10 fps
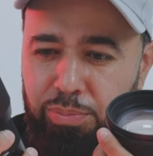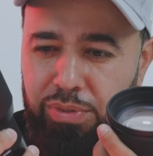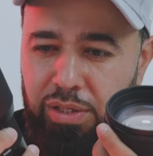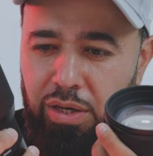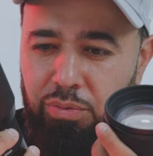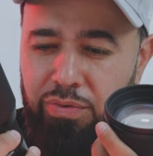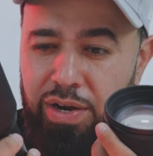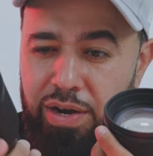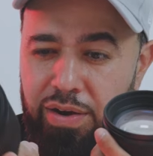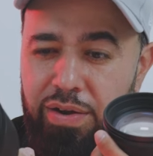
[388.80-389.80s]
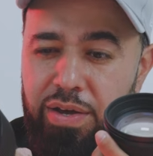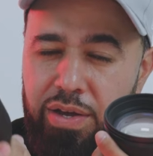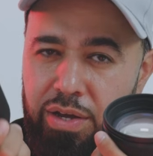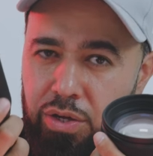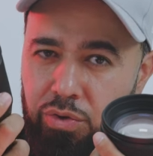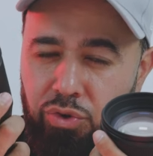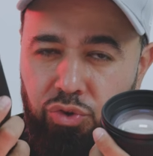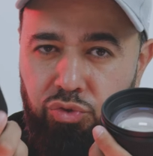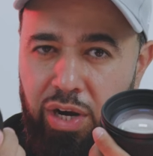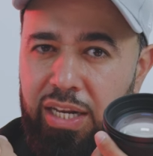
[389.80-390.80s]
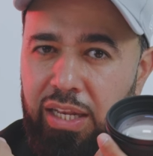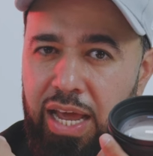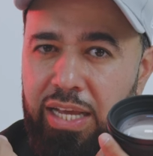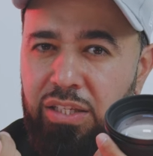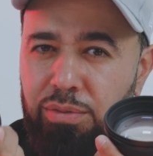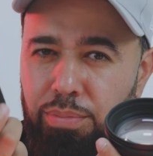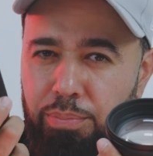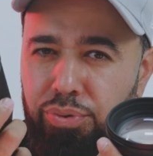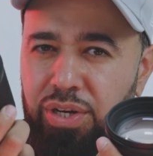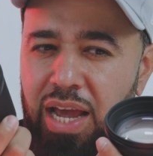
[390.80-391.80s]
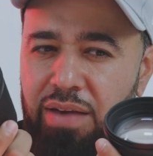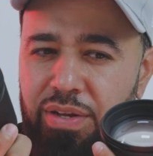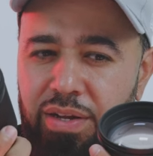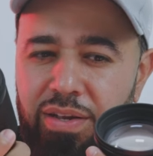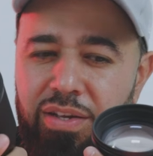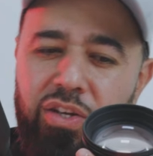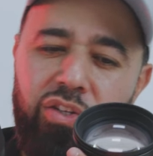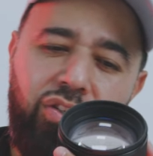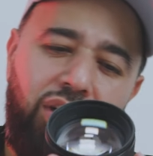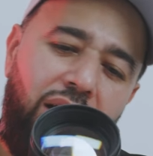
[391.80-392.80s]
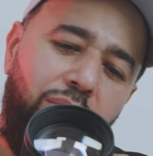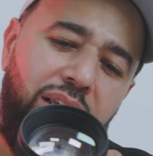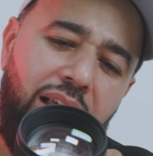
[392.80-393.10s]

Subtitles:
particular one right here, great lens, but pretty heavy. So now we